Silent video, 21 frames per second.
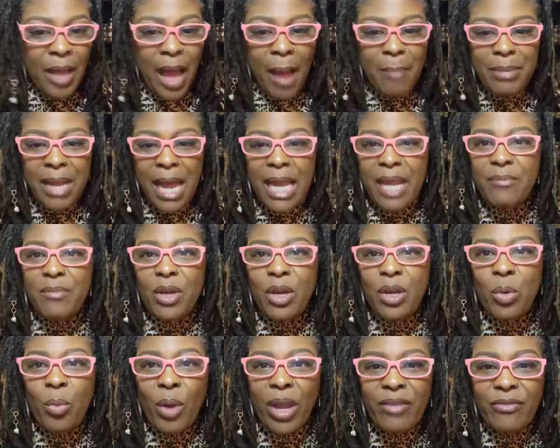I'm not even
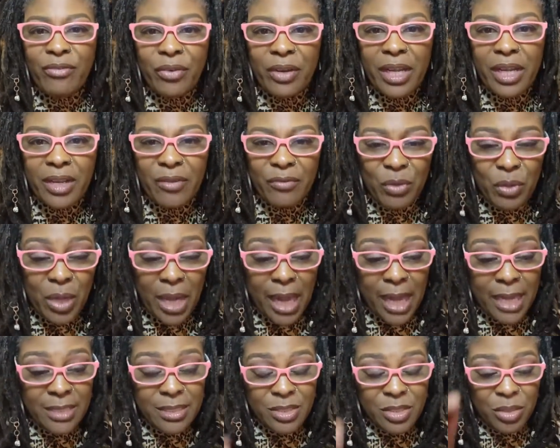going to wait for any of you
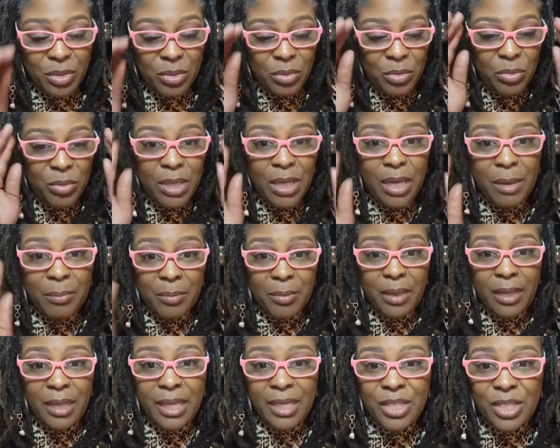guys to come
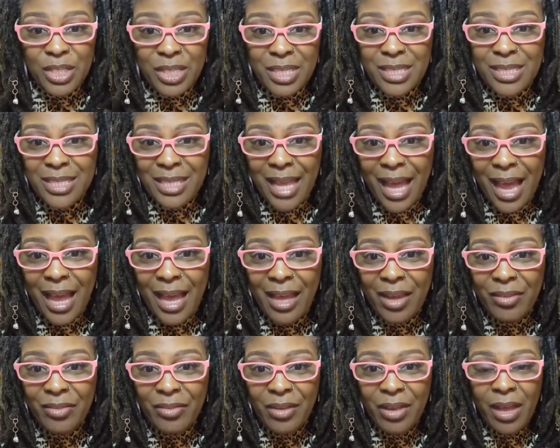into this
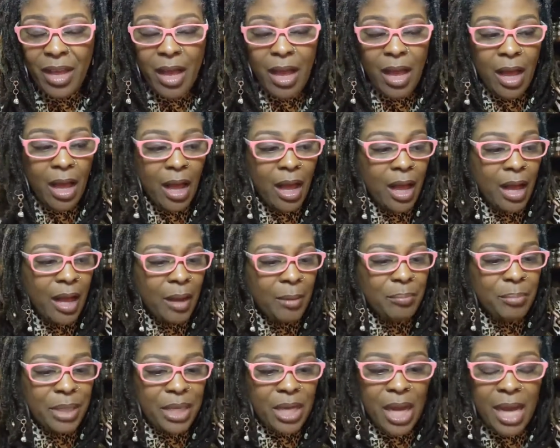live uh,
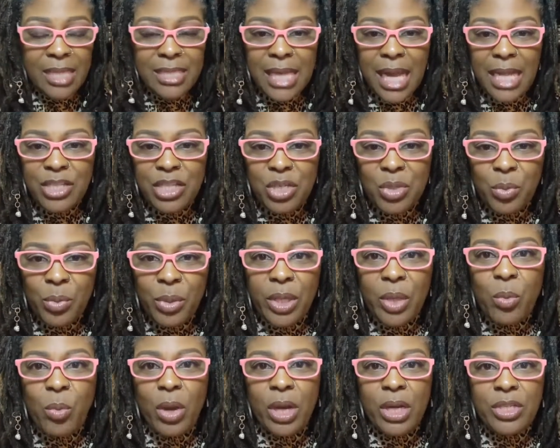because I just
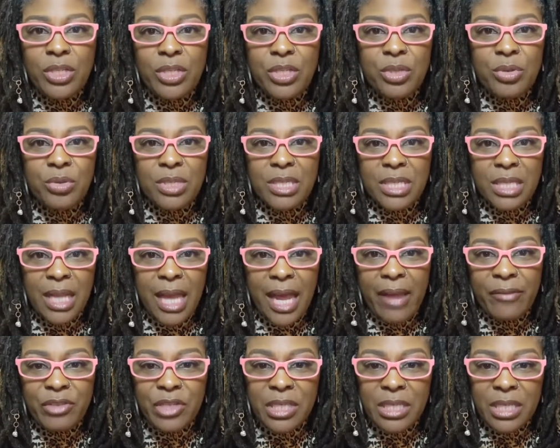really wanted to do this
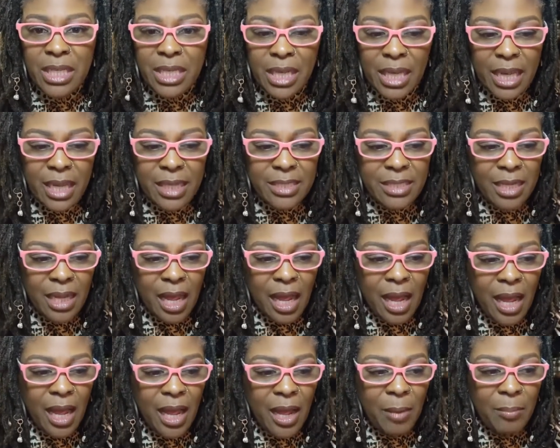live just to get
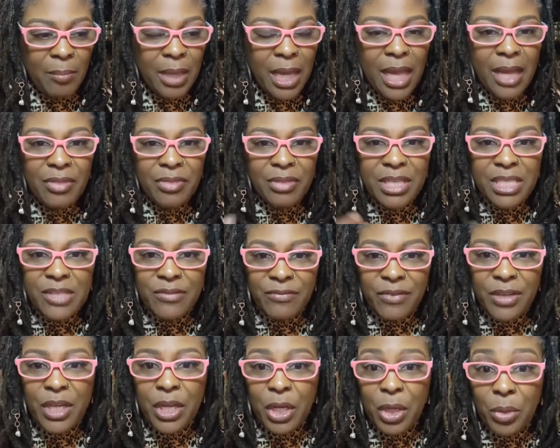um, this
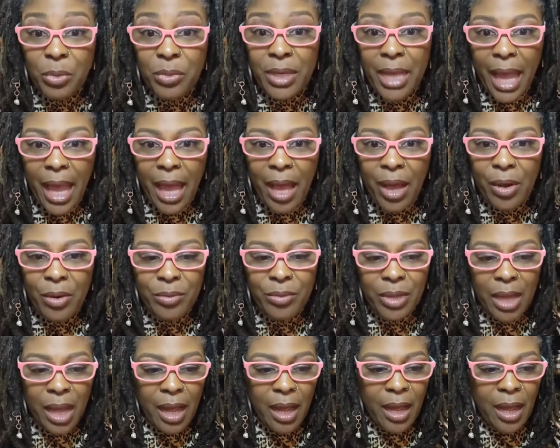video
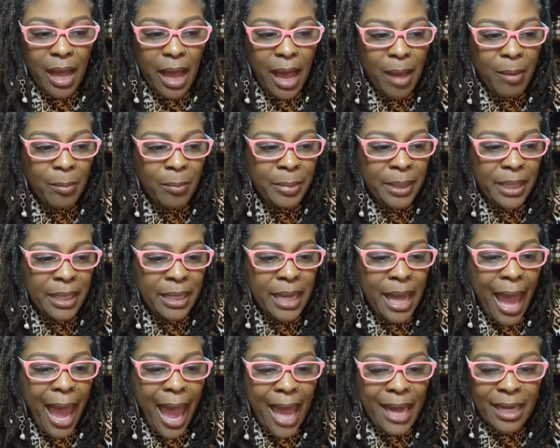down. Uh, I'll be
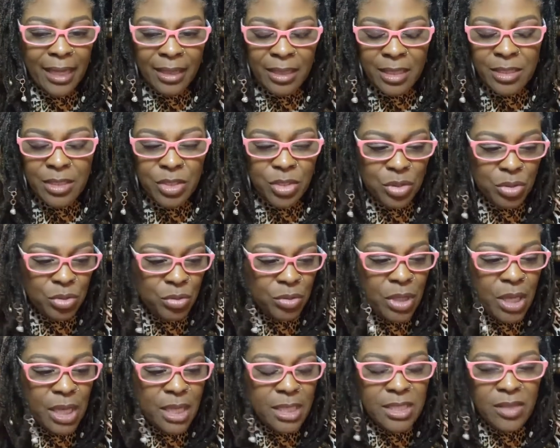adding this to
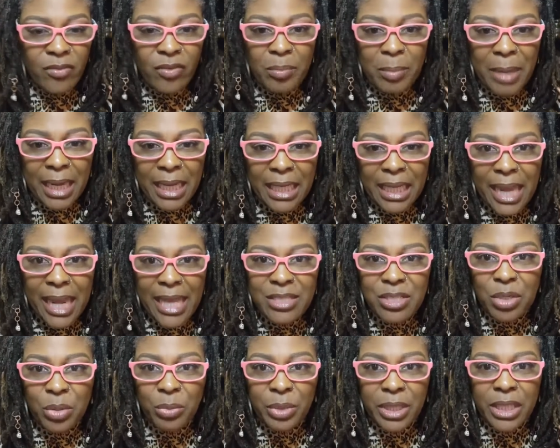some of my class
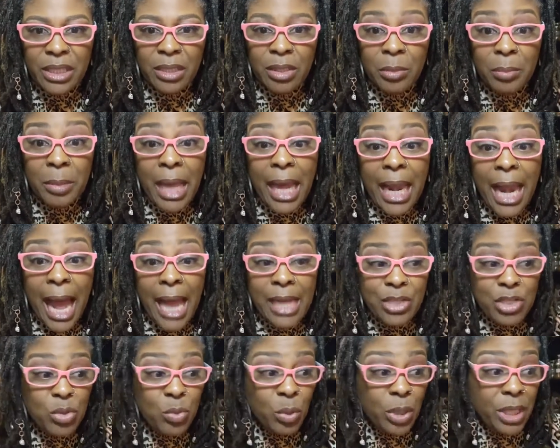curriculum, and I
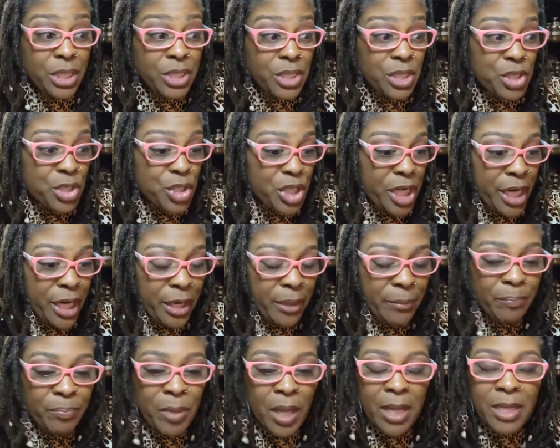just wanted to
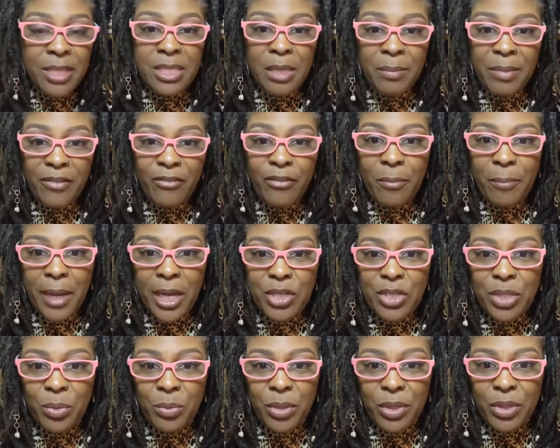share some
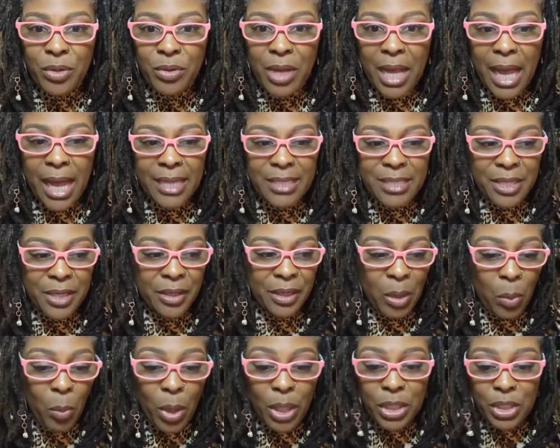information with you guys here,
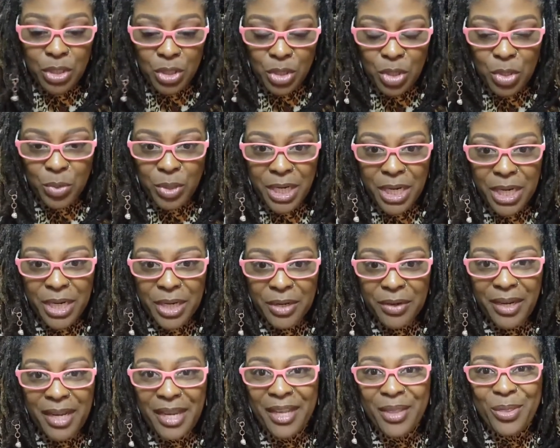and I wanted to do it
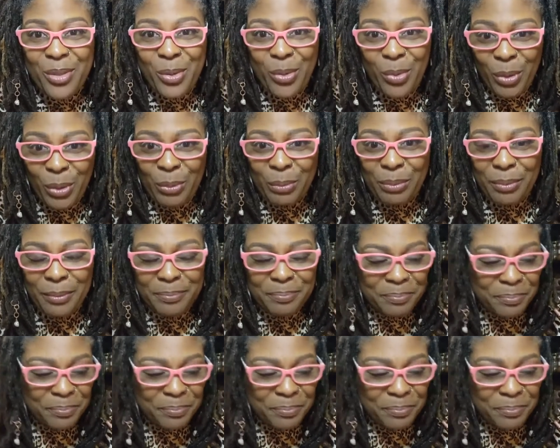here in the group.